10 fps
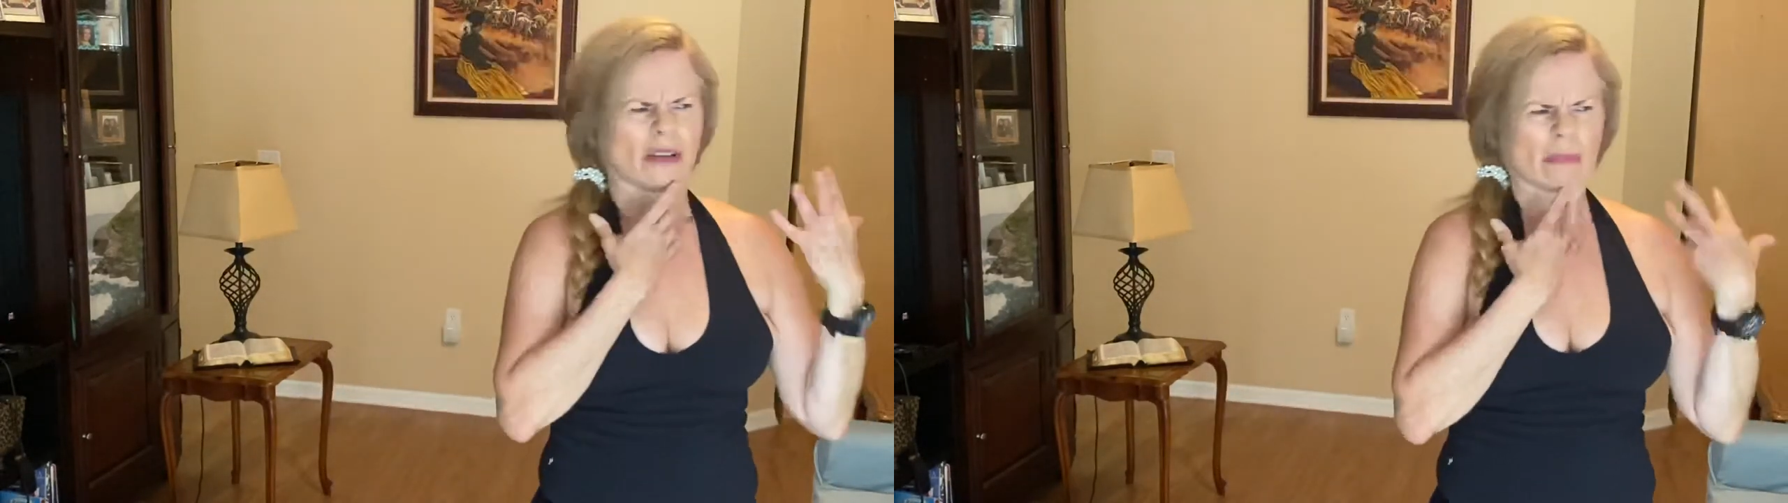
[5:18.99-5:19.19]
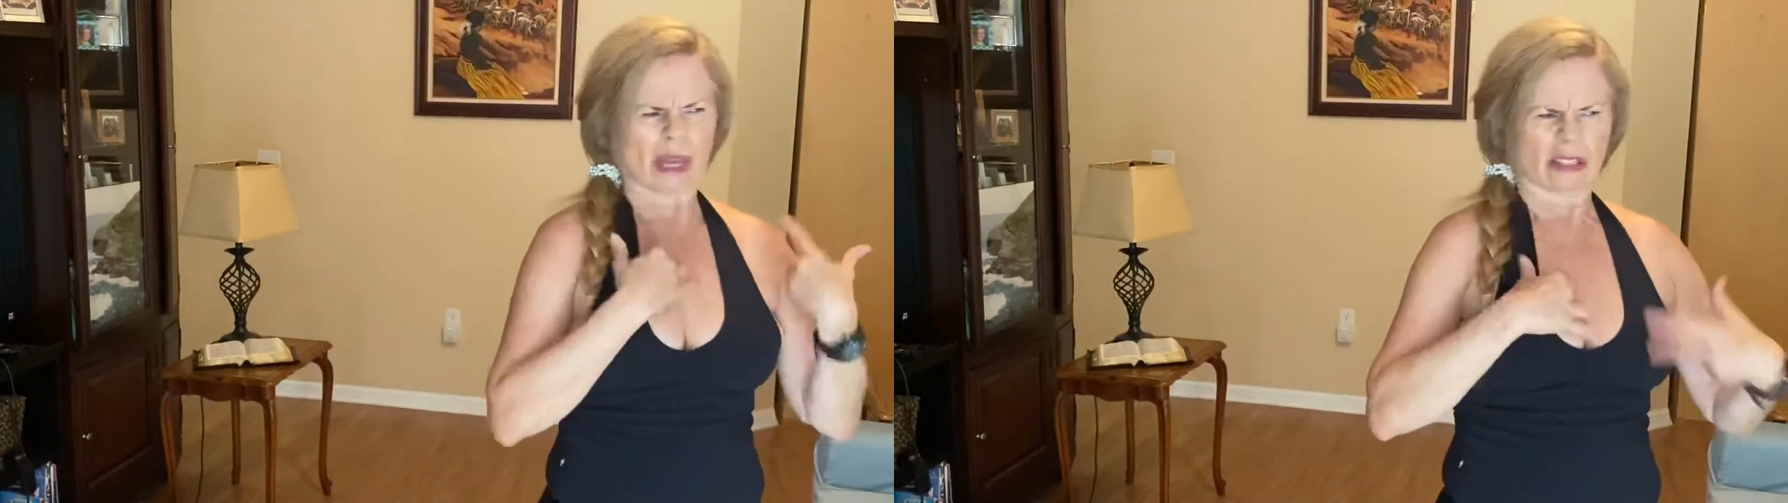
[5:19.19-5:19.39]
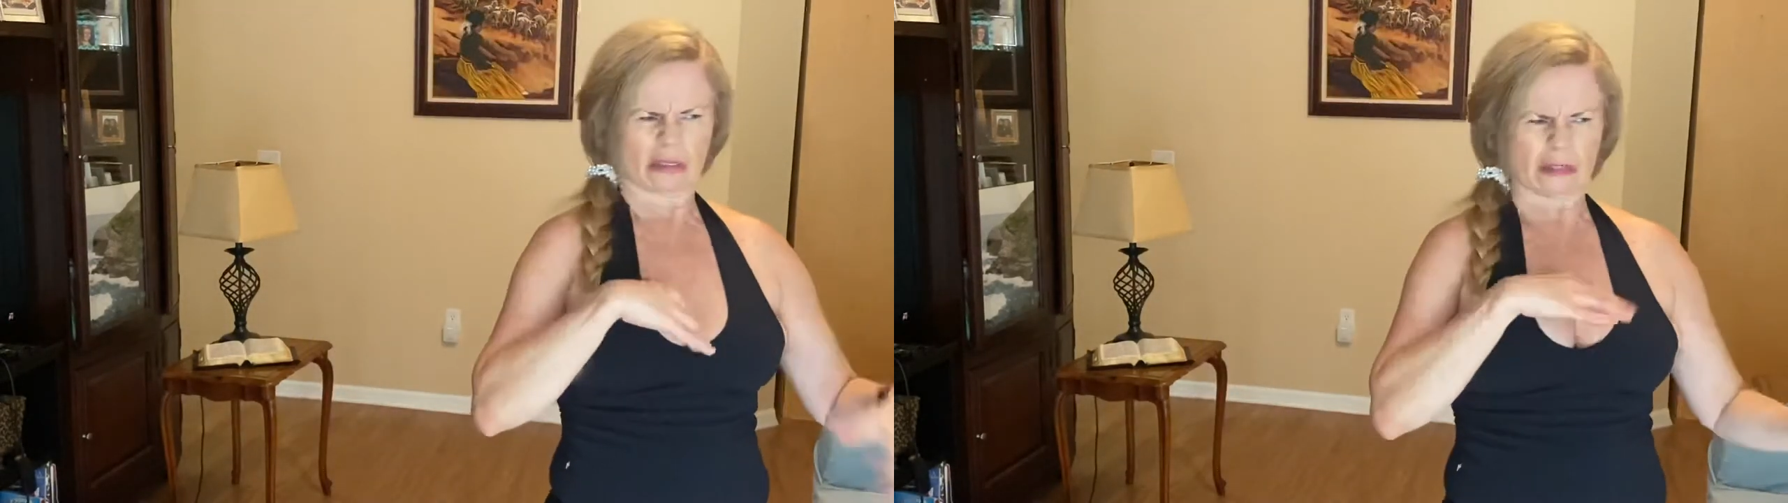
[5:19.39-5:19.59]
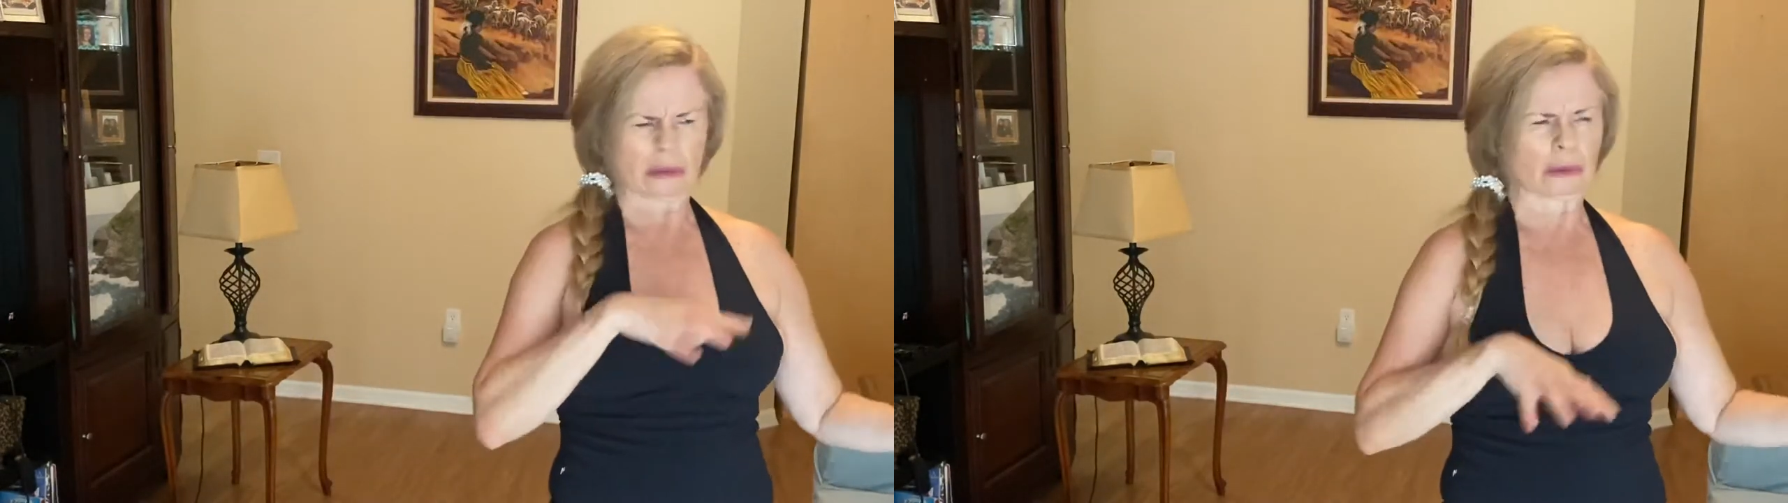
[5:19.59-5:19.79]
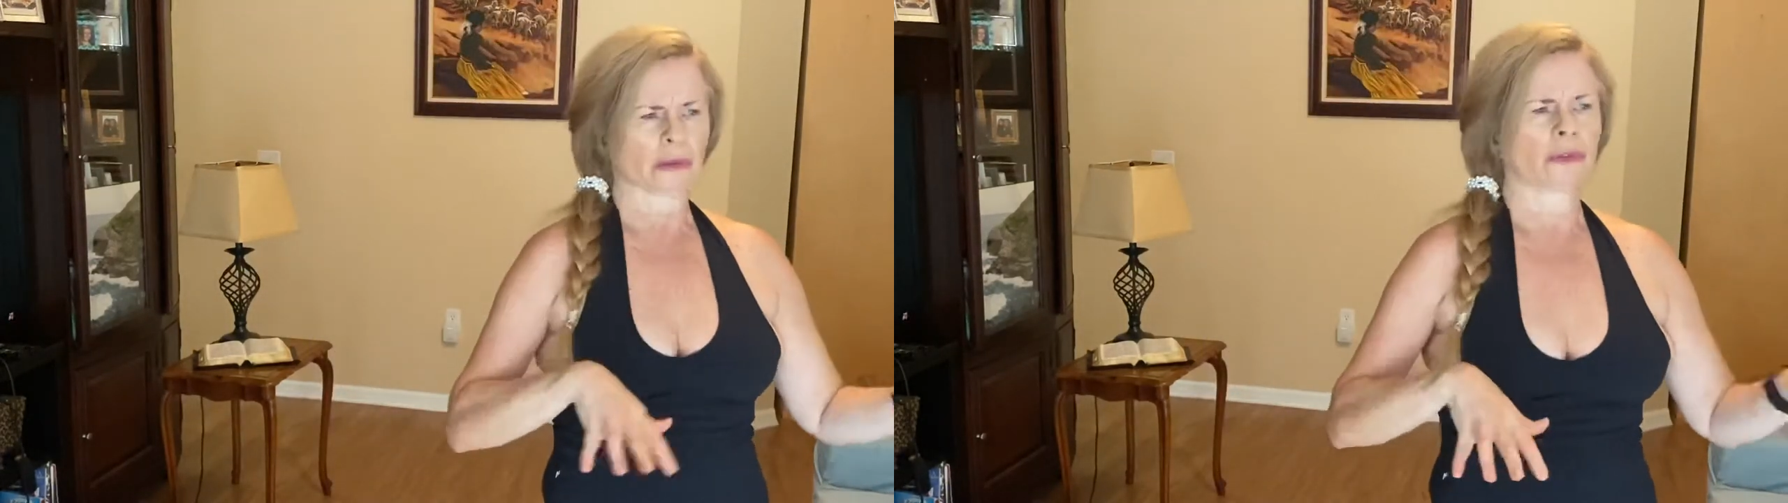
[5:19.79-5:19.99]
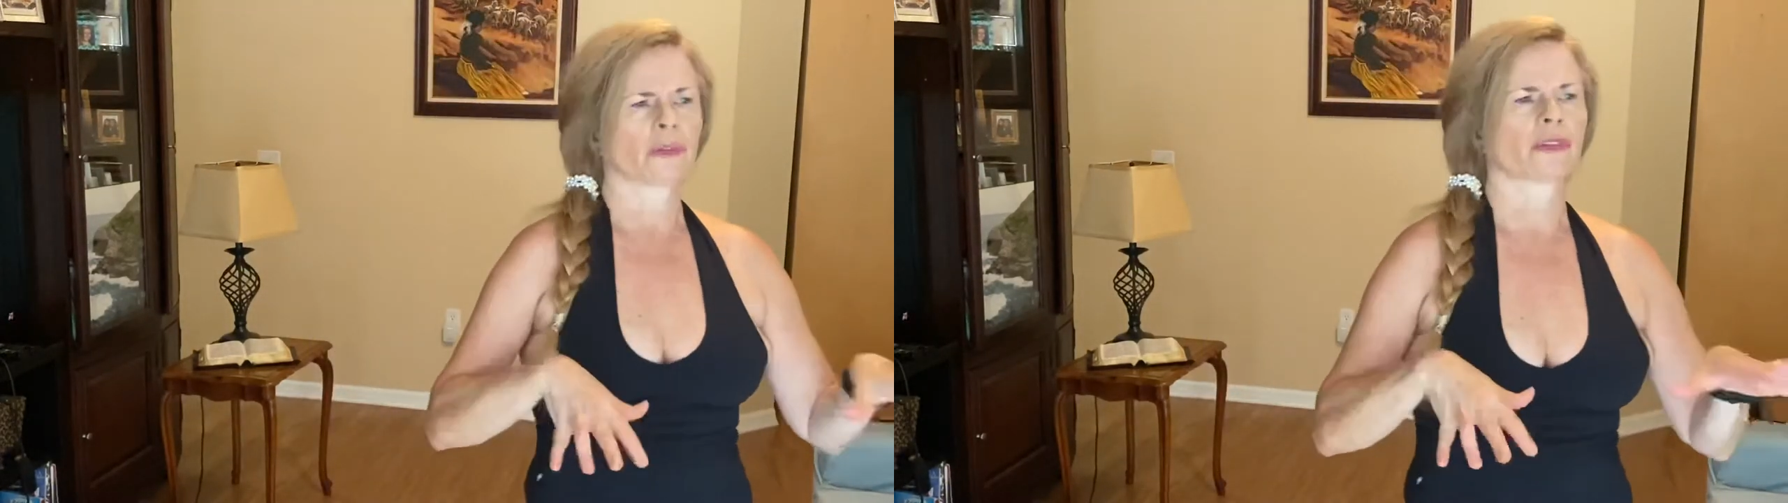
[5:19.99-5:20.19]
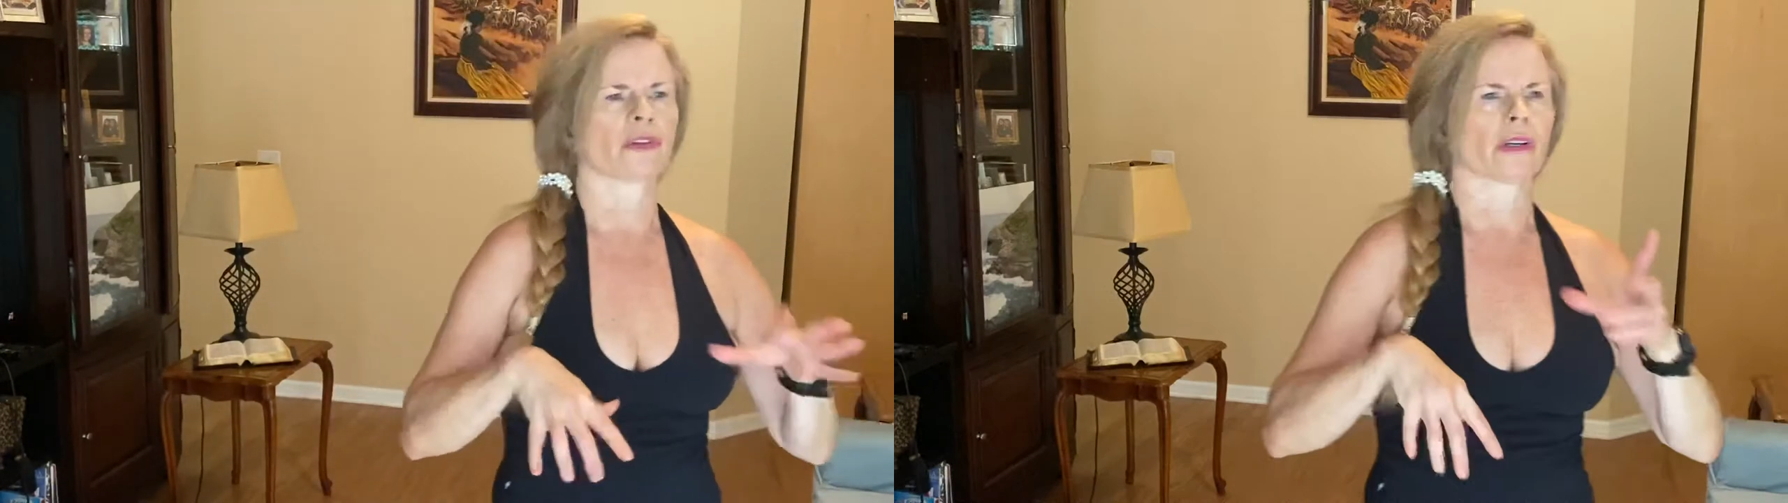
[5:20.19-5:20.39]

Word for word: bad flus.